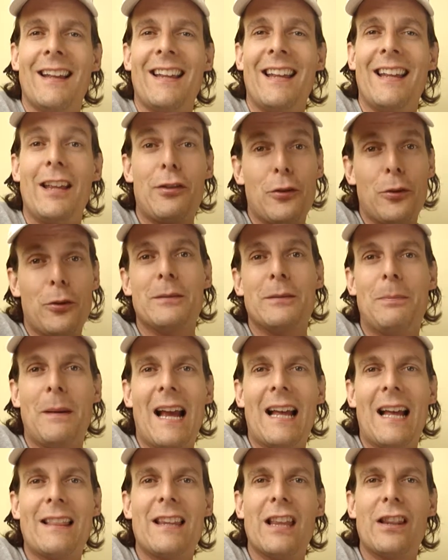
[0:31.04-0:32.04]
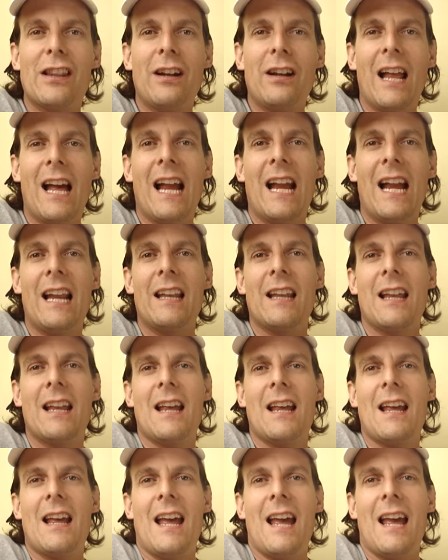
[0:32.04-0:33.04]
He threw his bat the other night,
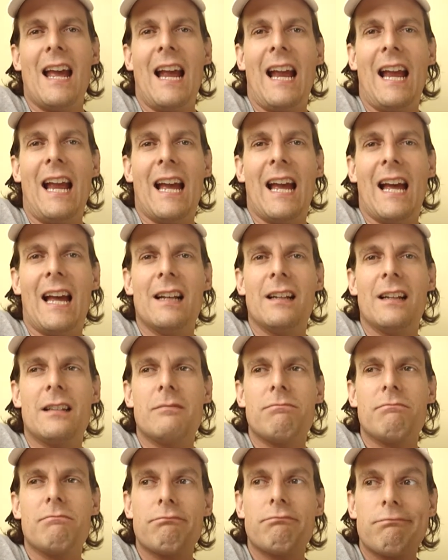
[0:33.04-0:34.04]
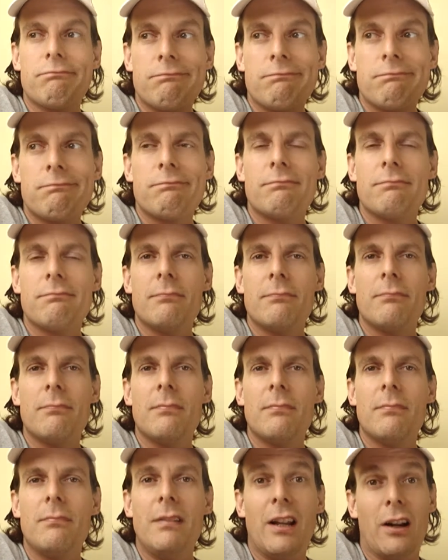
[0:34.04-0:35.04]
and
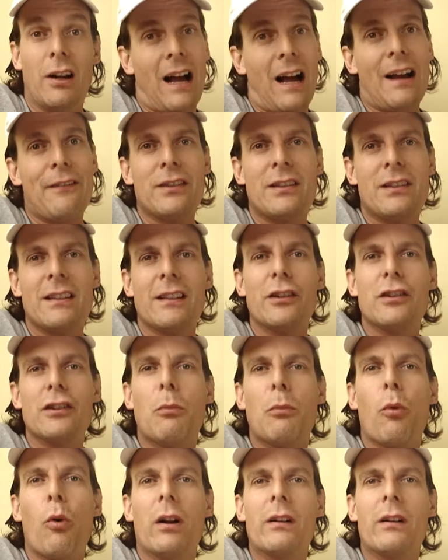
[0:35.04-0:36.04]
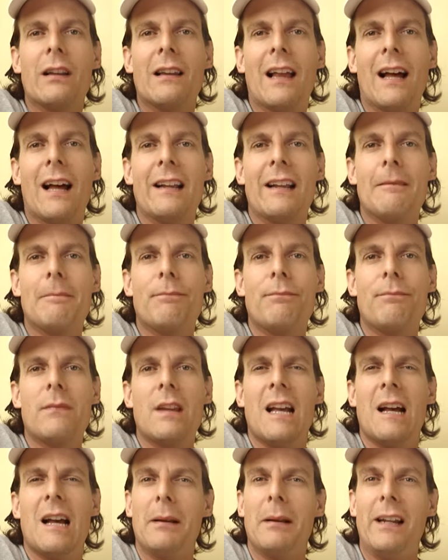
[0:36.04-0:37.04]
obviously there's more on the line.
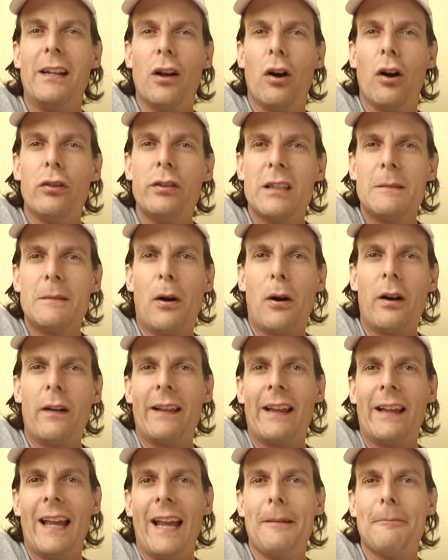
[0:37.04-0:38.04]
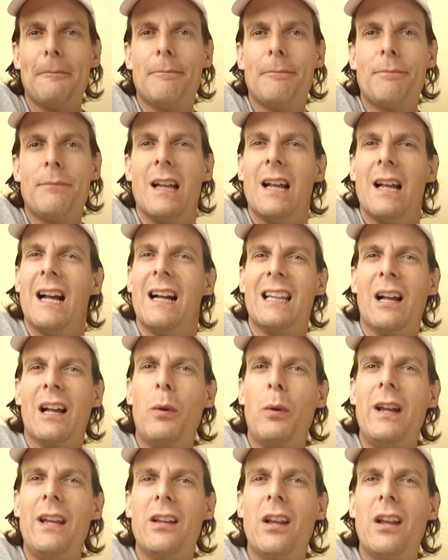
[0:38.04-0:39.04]
But he knows it's part of the game. Now
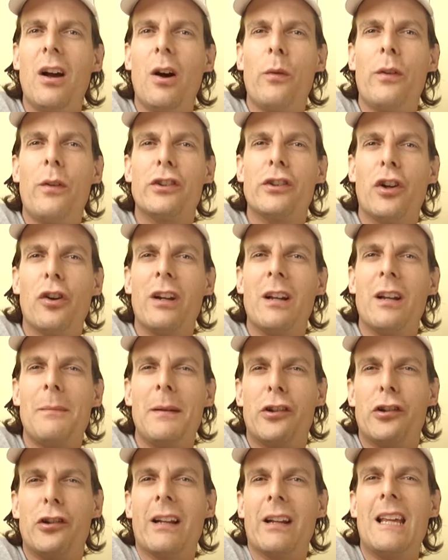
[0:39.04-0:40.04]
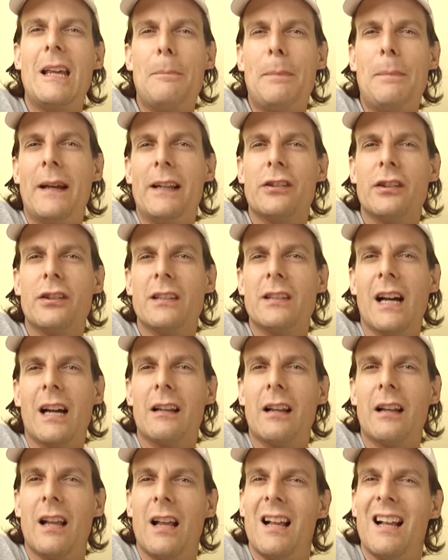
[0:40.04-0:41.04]
we know there's going to be tricky pitches
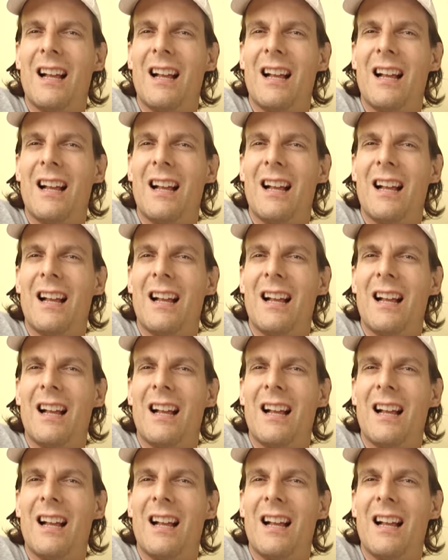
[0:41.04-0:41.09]
on